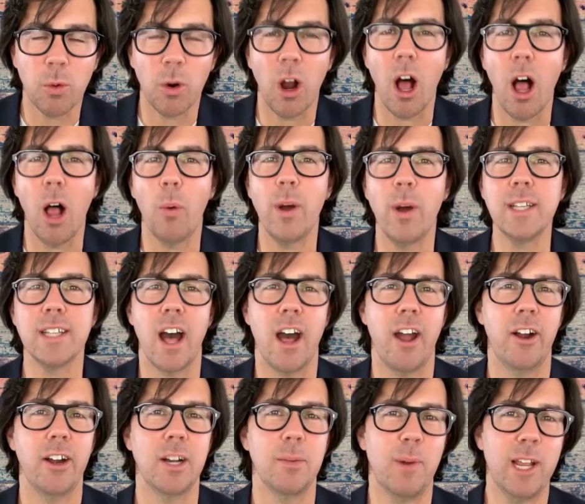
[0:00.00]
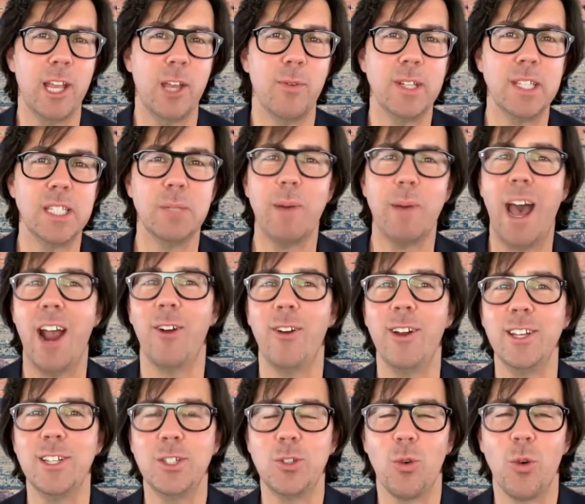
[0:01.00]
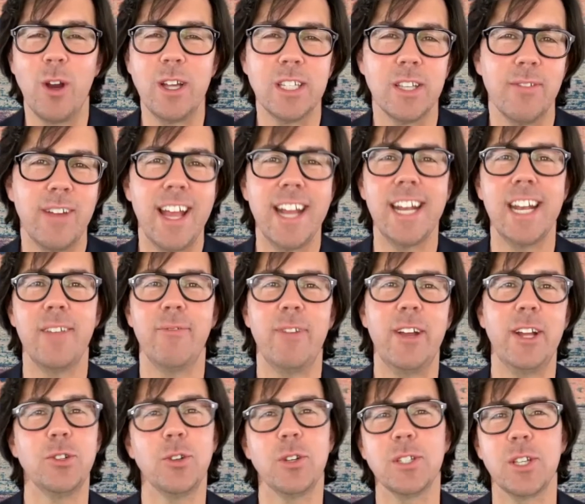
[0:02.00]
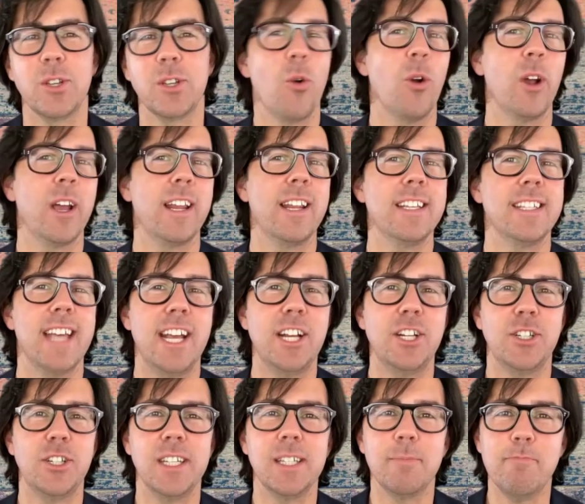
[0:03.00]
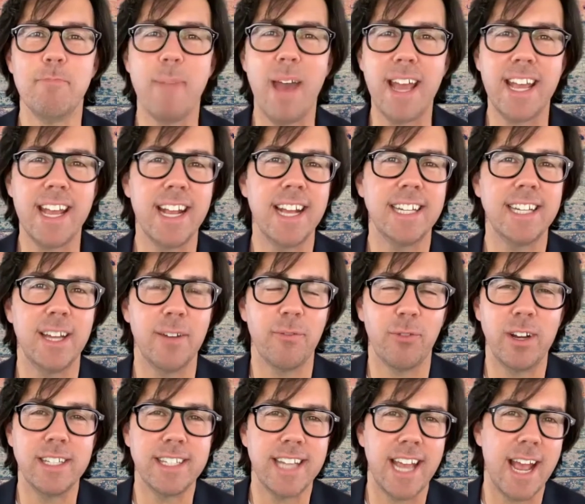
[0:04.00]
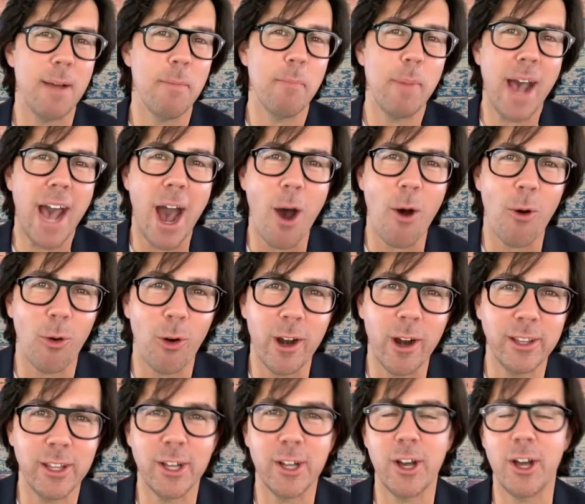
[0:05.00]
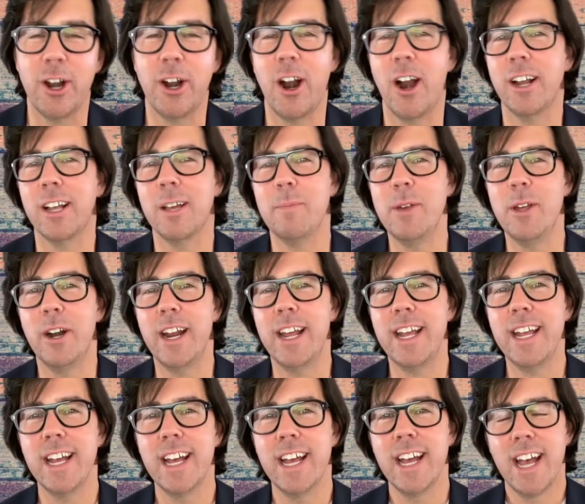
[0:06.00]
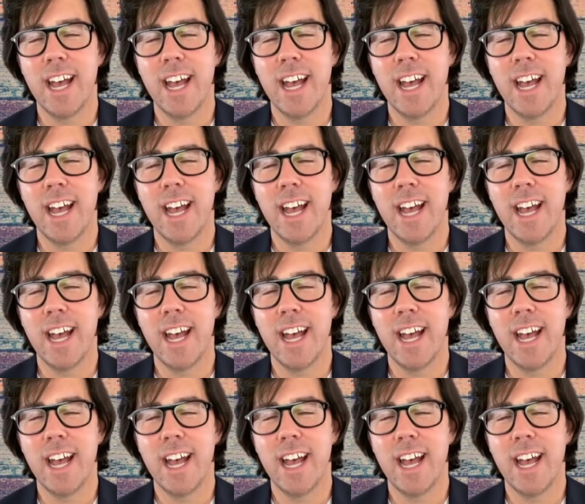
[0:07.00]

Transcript: We're always honored to bring you inspiring stories of individuals and organizations making a difference, empowering the good in our community.